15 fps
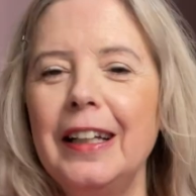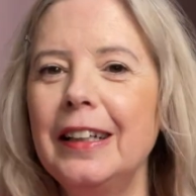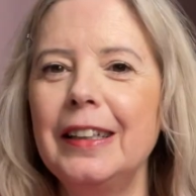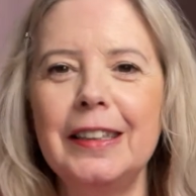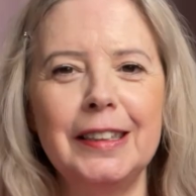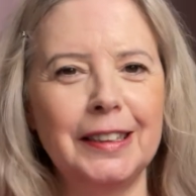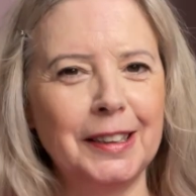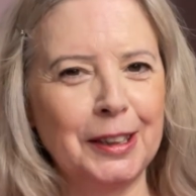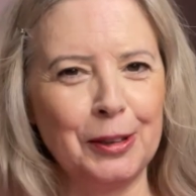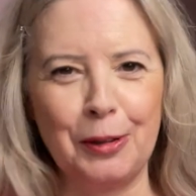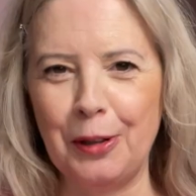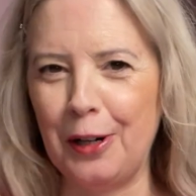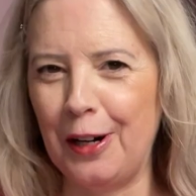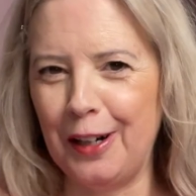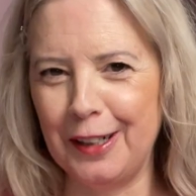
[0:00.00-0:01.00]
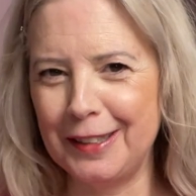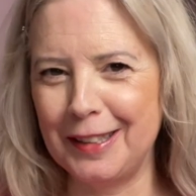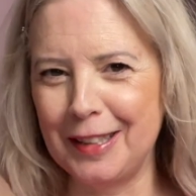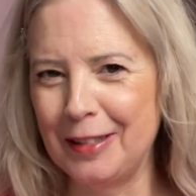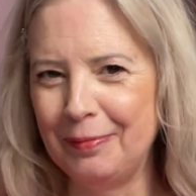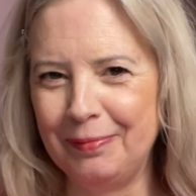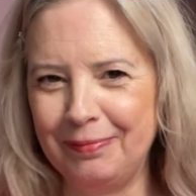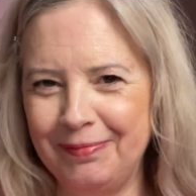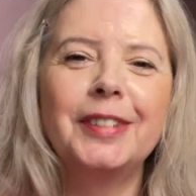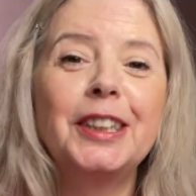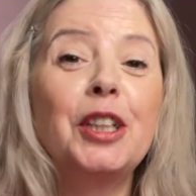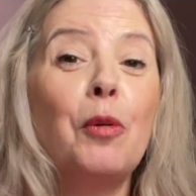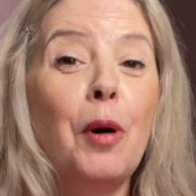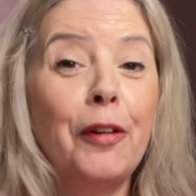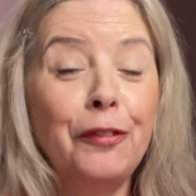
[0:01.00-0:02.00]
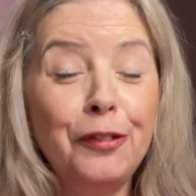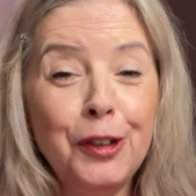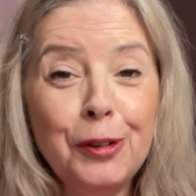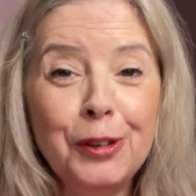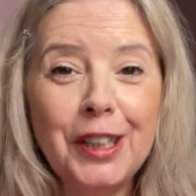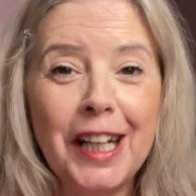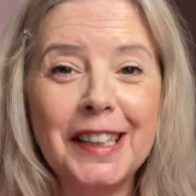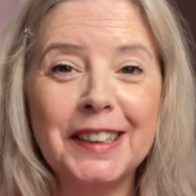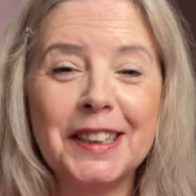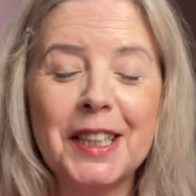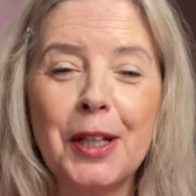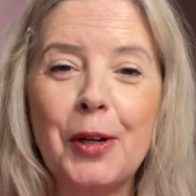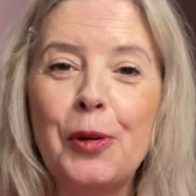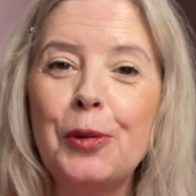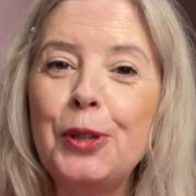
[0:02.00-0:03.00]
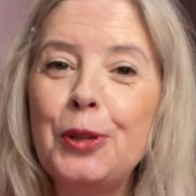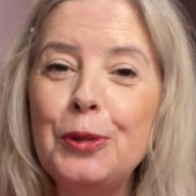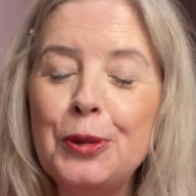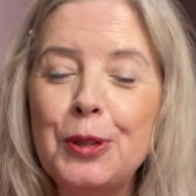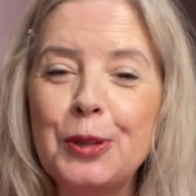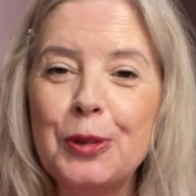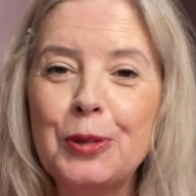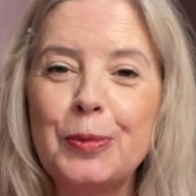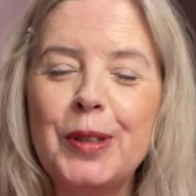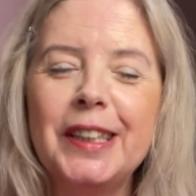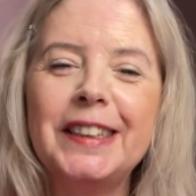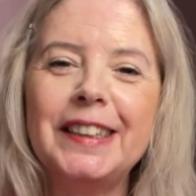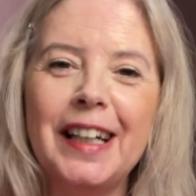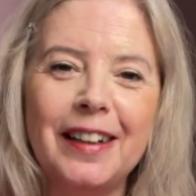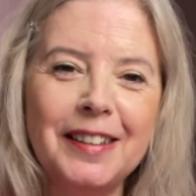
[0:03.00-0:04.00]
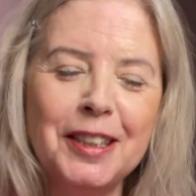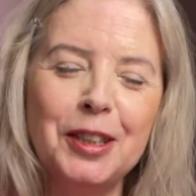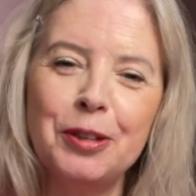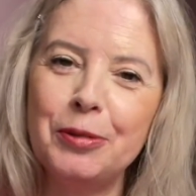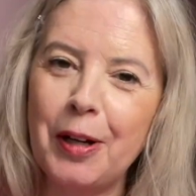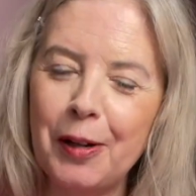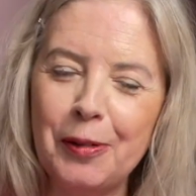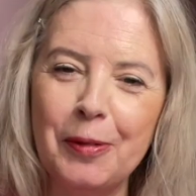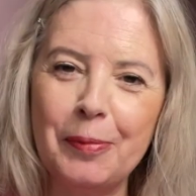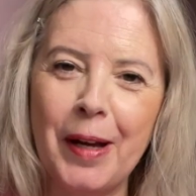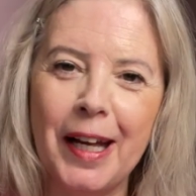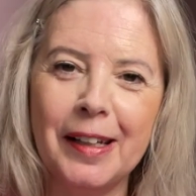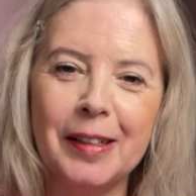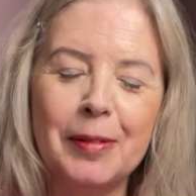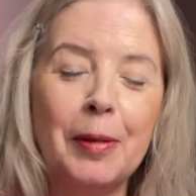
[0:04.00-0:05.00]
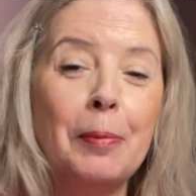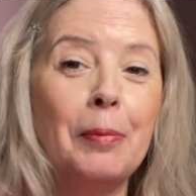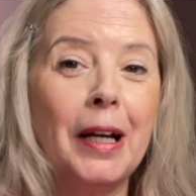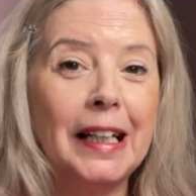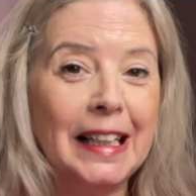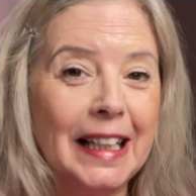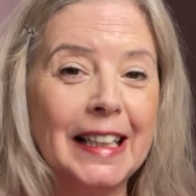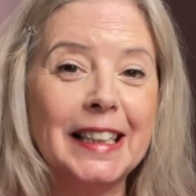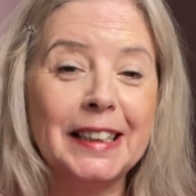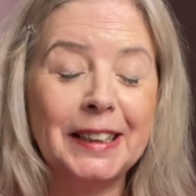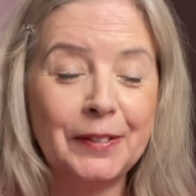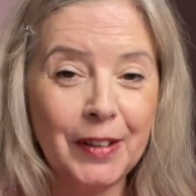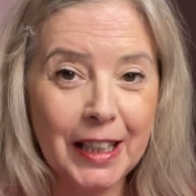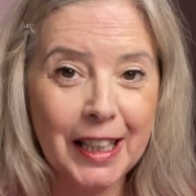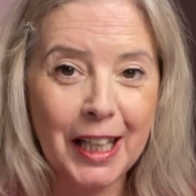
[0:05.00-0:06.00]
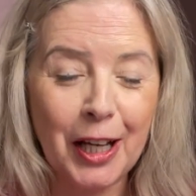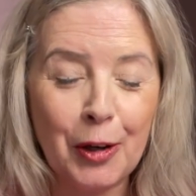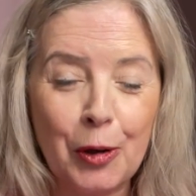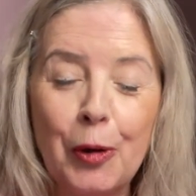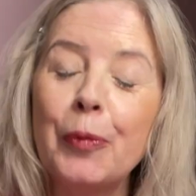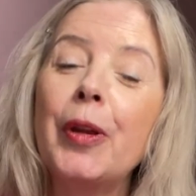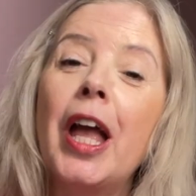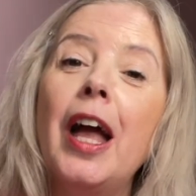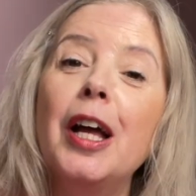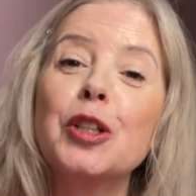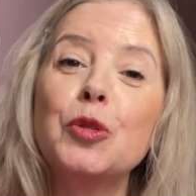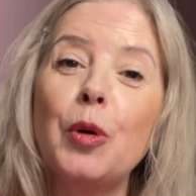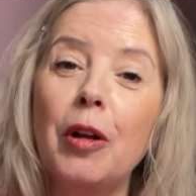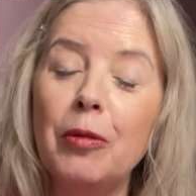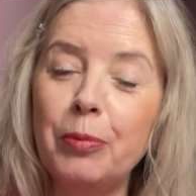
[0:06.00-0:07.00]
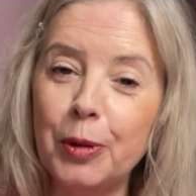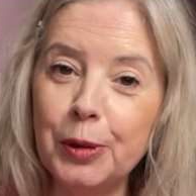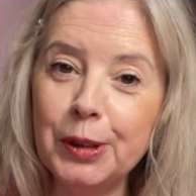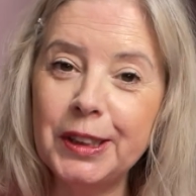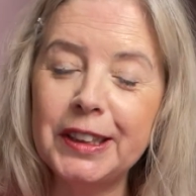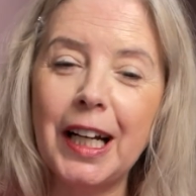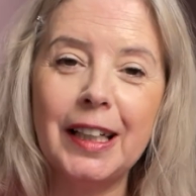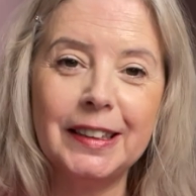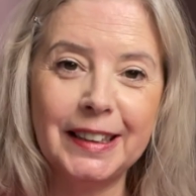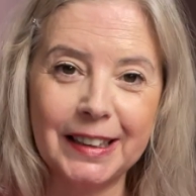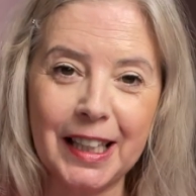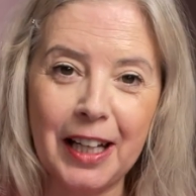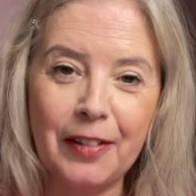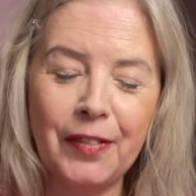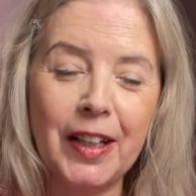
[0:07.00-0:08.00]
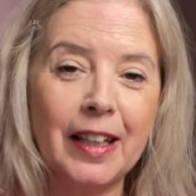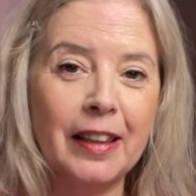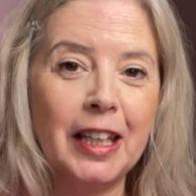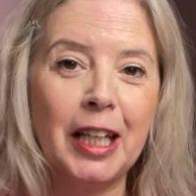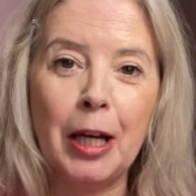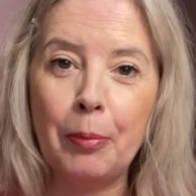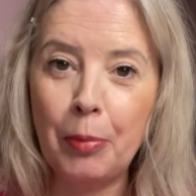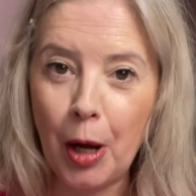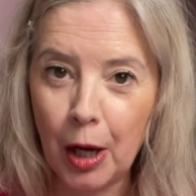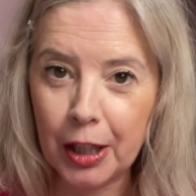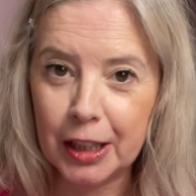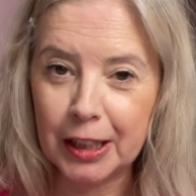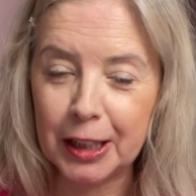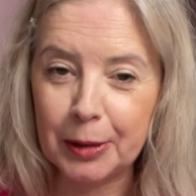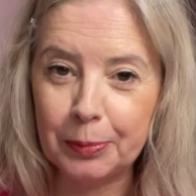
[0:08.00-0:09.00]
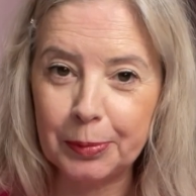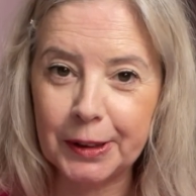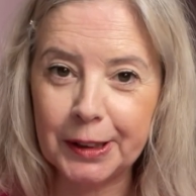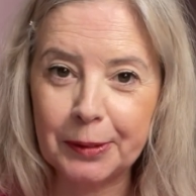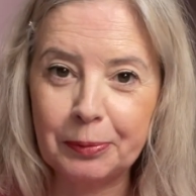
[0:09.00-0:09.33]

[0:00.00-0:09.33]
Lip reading: It's so hot. So a few days ago, YouTube decided to recommend my latest video, 12 books I'd save in the apocalypse.